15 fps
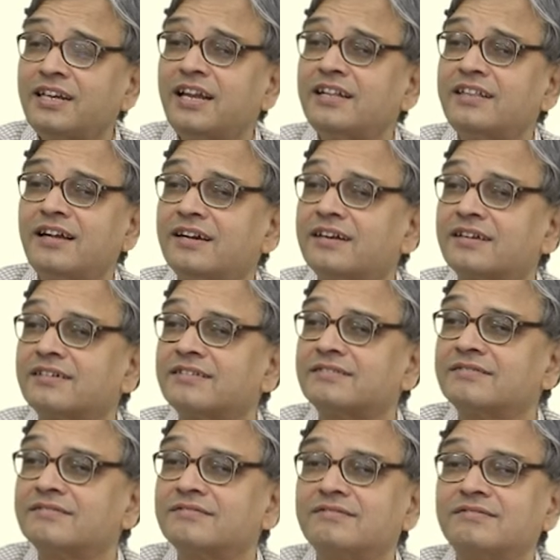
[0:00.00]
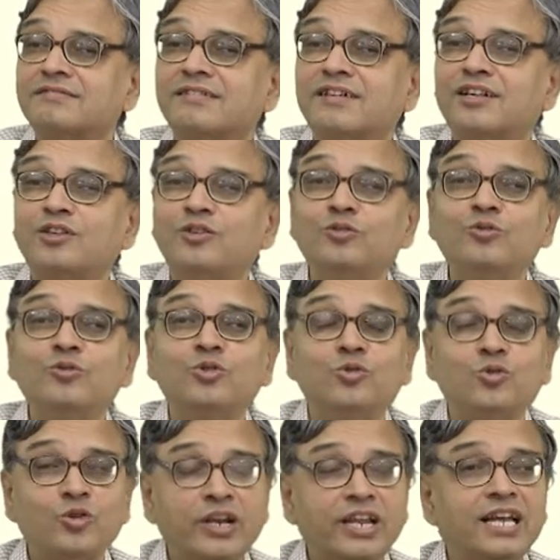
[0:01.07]
like that. You
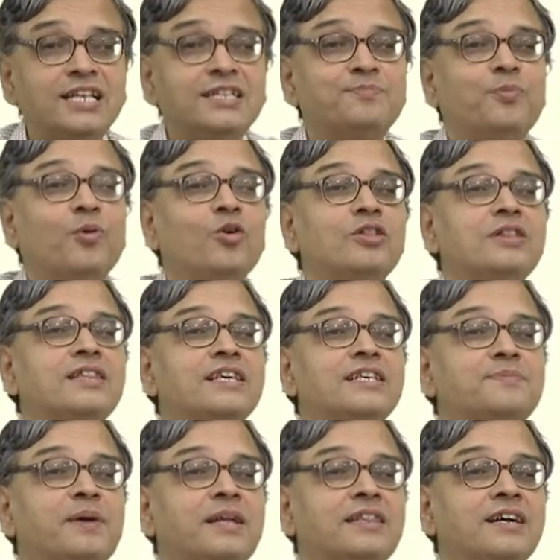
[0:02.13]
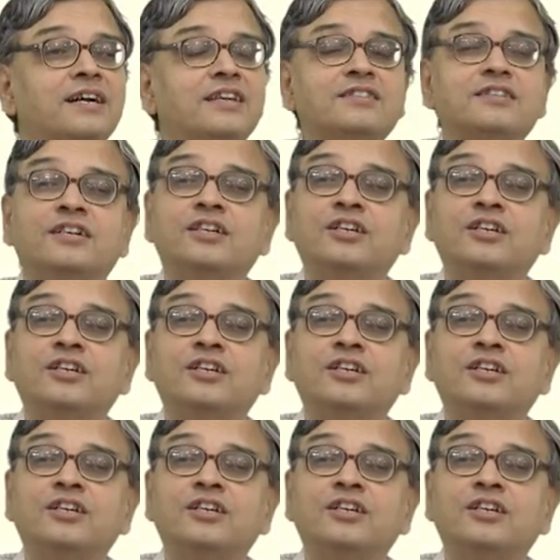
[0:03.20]
utilize both these methods